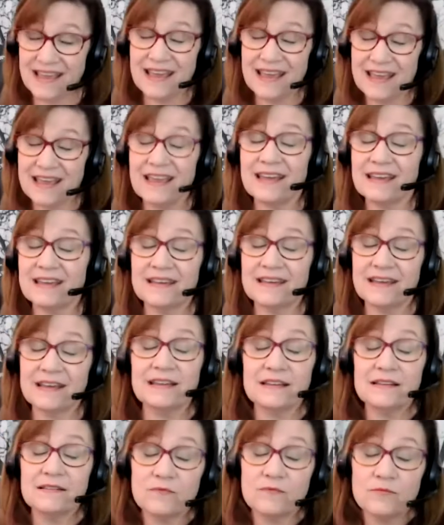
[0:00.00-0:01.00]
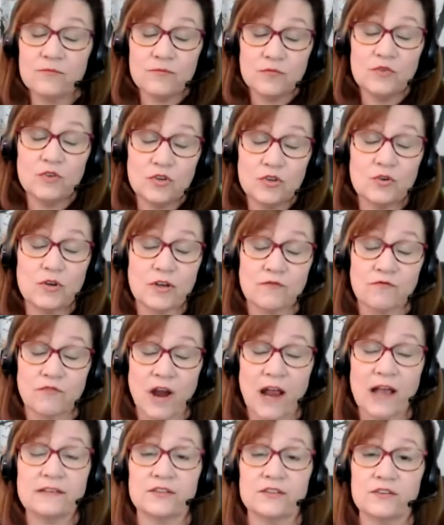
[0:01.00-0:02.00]
You can
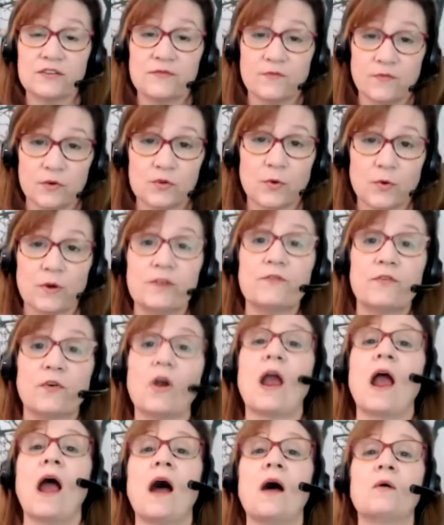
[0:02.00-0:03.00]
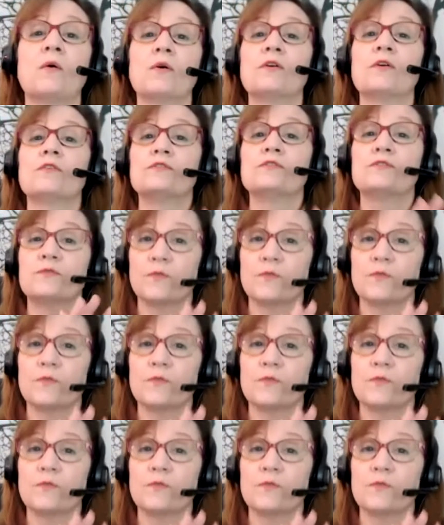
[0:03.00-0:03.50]
rest for 24 hours,